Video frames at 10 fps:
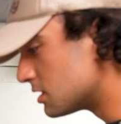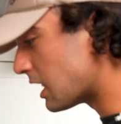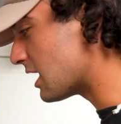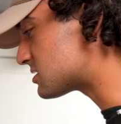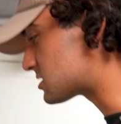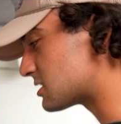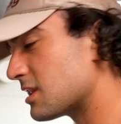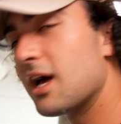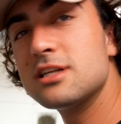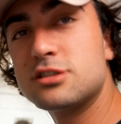That's
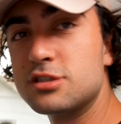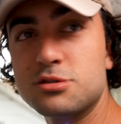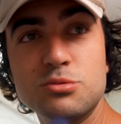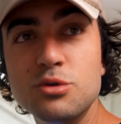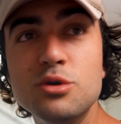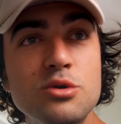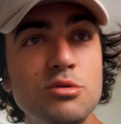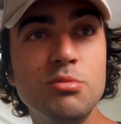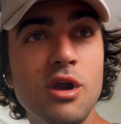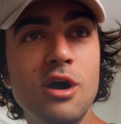just
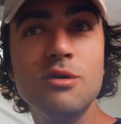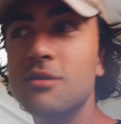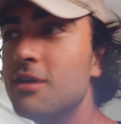rude, bro.